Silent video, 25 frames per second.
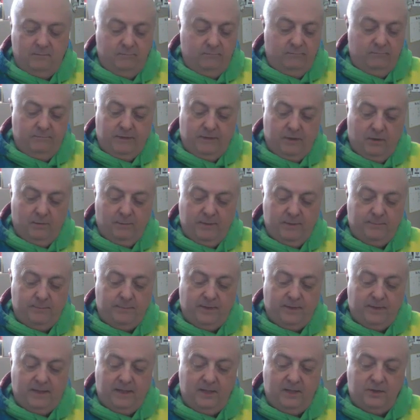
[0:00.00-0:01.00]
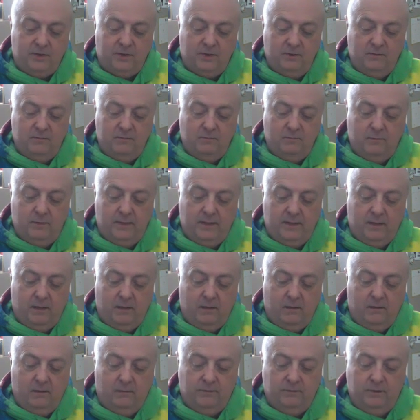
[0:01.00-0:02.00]
you know, manipulation, we
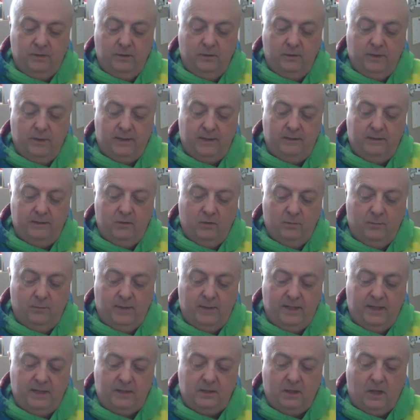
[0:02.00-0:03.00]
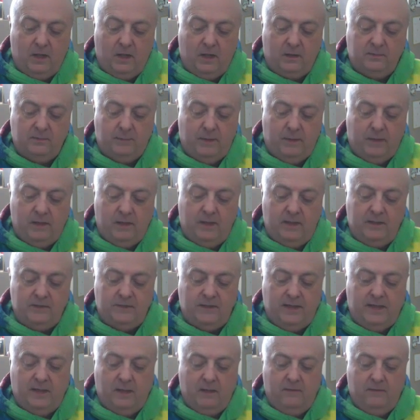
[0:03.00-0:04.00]
all do it. Nobody talks about it. It's
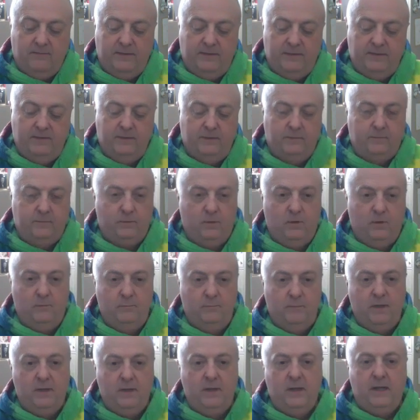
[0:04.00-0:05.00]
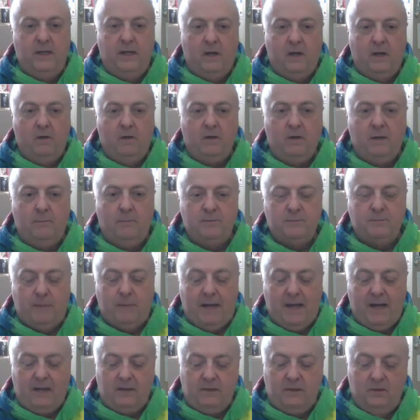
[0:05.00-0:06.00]
the elephant in the room. It all comes
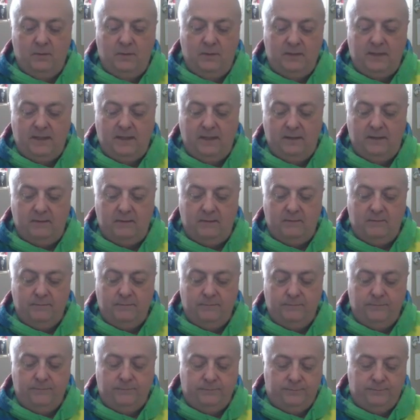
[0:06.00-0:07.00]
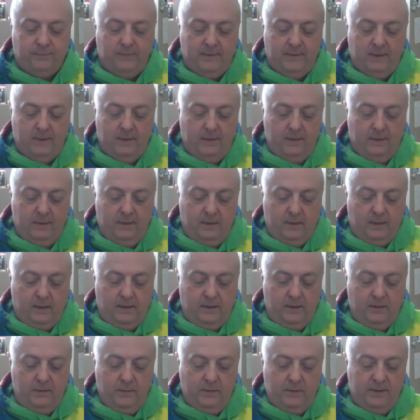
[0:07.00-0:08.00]
back to intent. Are
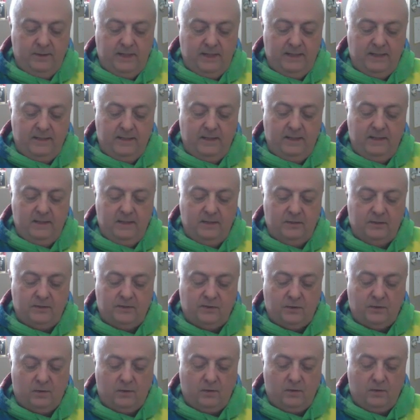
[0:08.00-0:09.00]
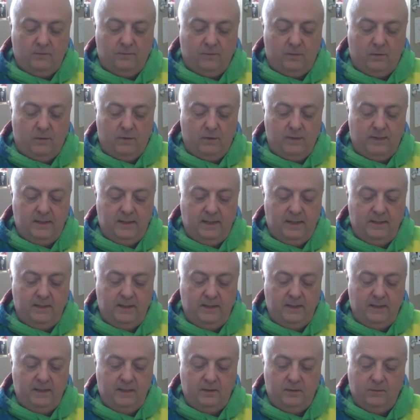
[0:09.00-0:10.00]
you intending to serve or
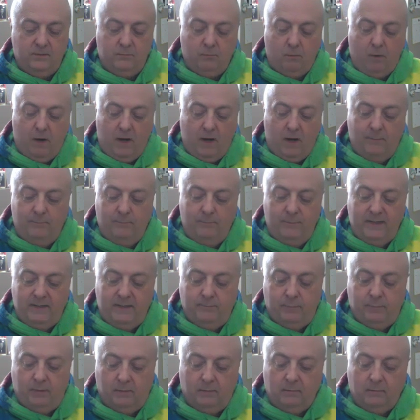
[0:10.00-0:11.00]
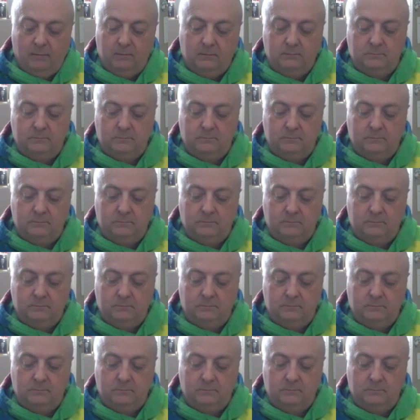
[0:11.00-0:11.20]
intending to rob people?